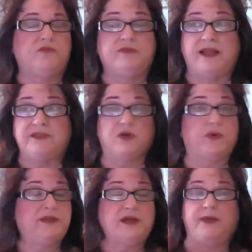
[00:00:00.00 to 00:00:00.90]
that's a
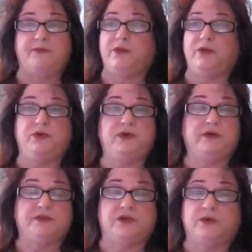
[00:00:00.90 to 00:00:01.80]
great time for the new
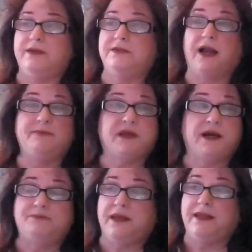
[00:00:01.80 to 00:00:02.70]
year, is a great time to
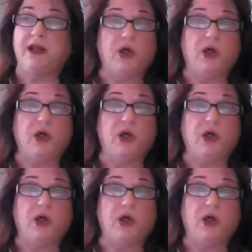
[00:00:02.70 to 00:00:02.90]
update